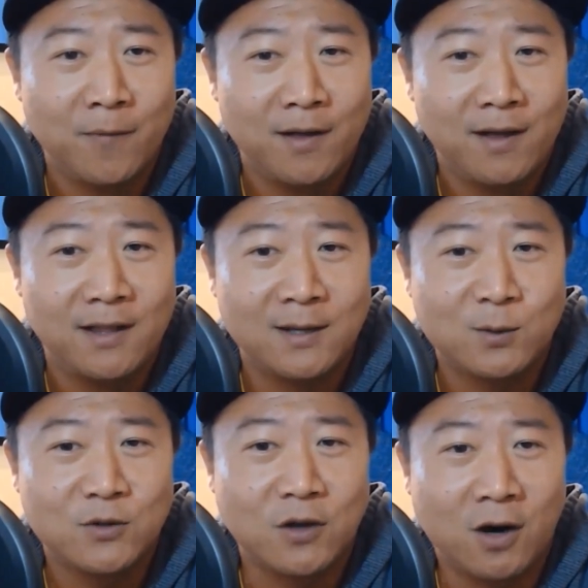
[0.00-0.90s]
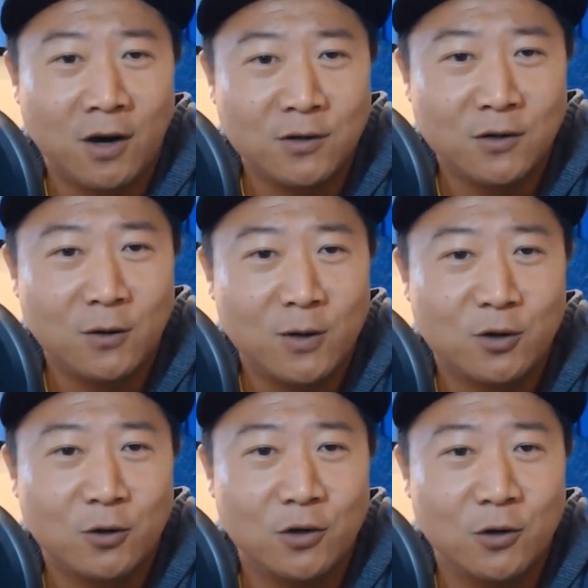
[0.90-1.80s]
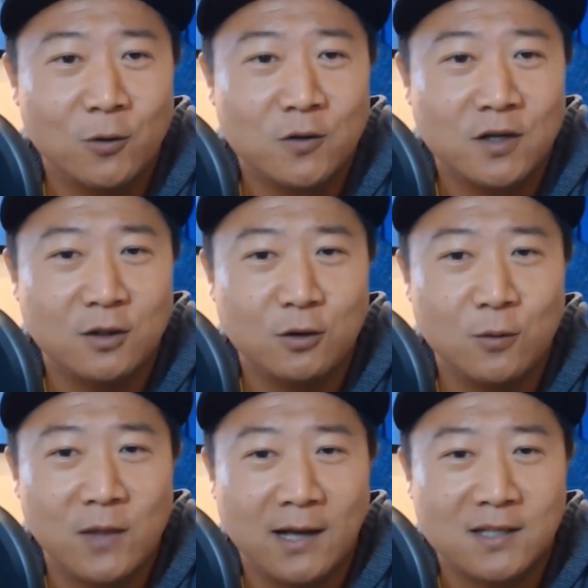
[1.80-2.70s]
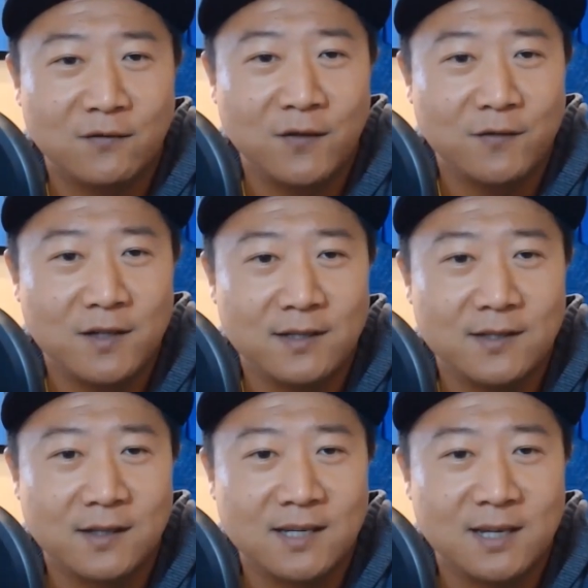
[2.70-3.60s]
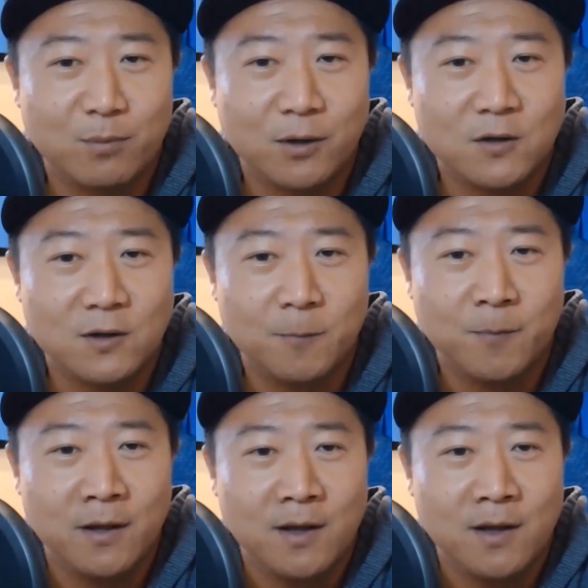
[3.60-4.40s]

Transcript: And this was also introduced in 2015-16 Prism.